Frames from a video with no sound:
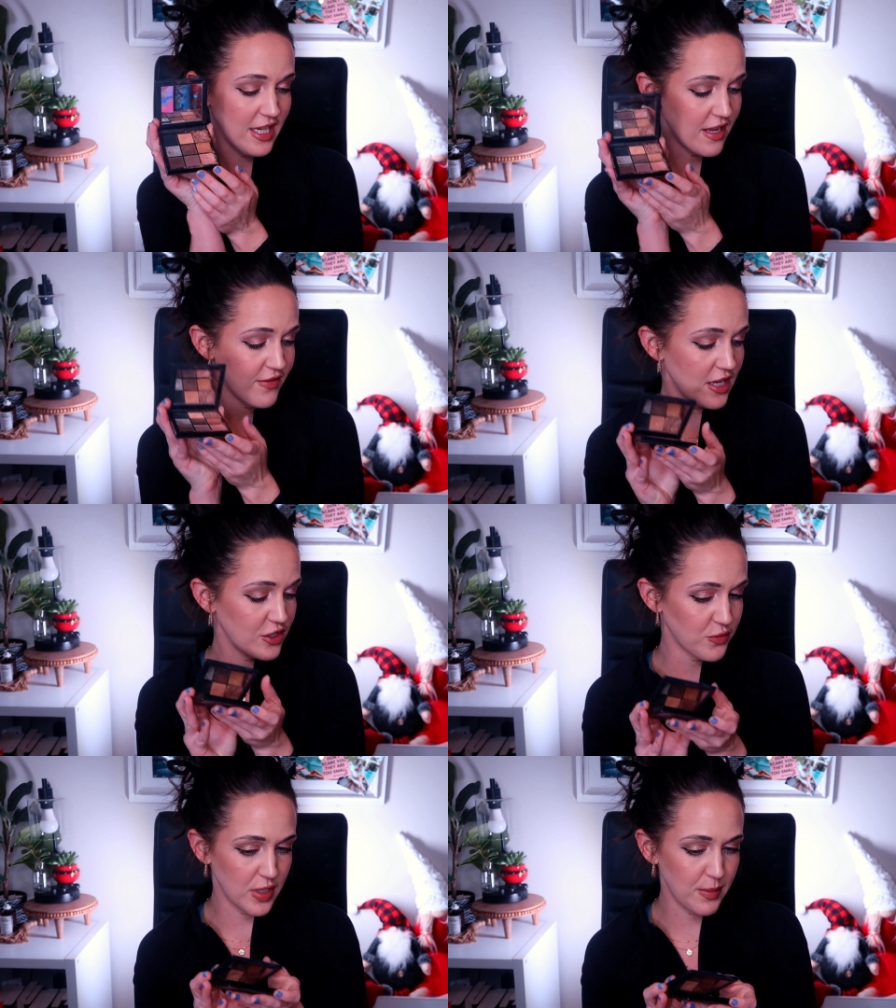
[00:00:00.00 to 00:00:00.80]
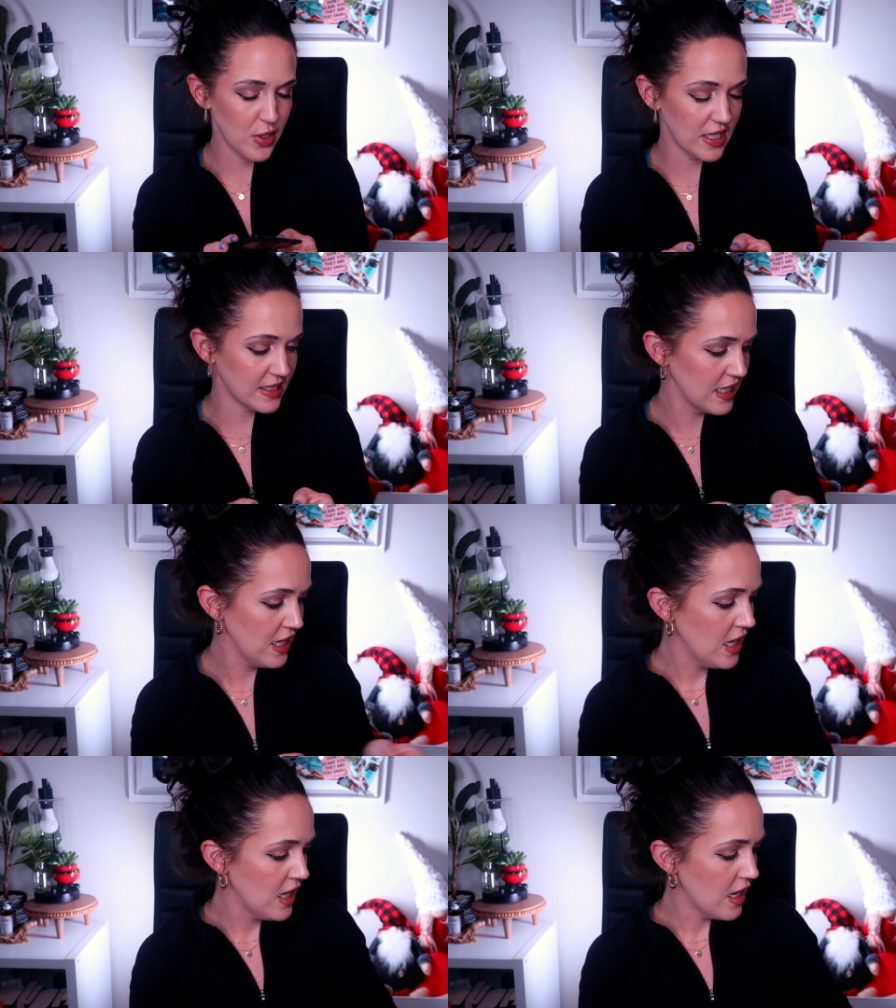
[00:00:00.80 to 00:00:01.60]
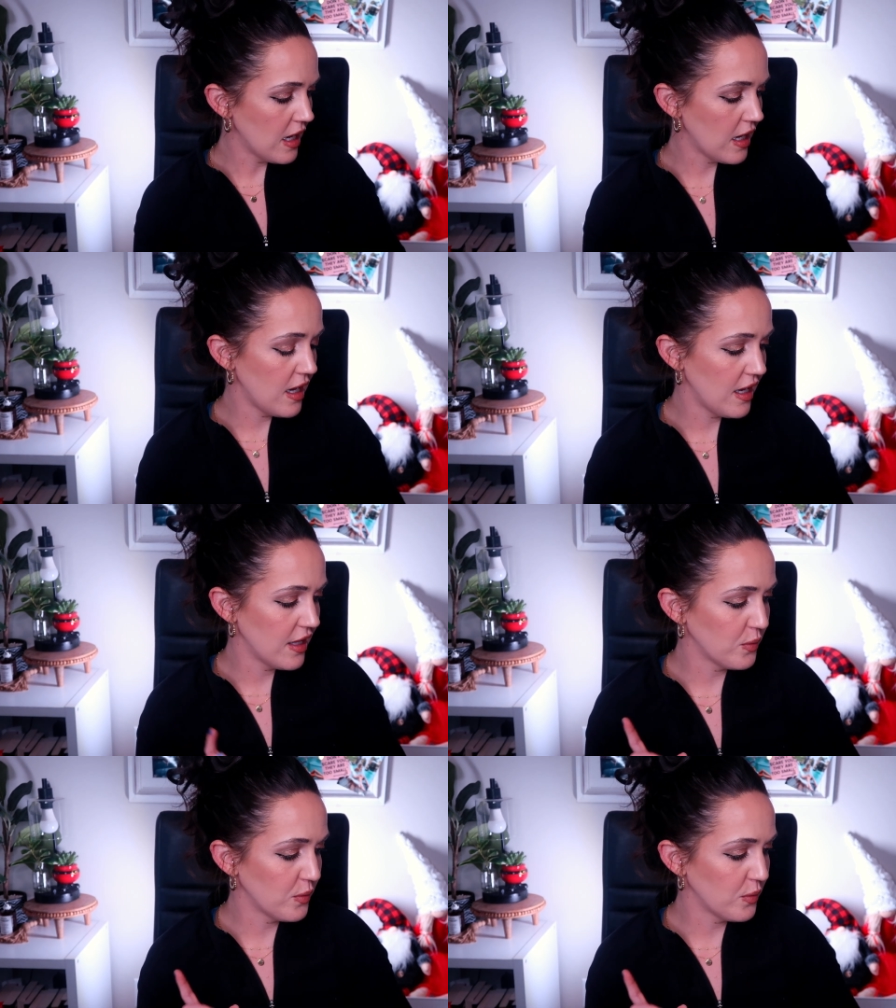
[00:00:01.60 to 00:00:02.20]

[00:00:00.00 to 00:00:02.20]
and I've had to repress uh,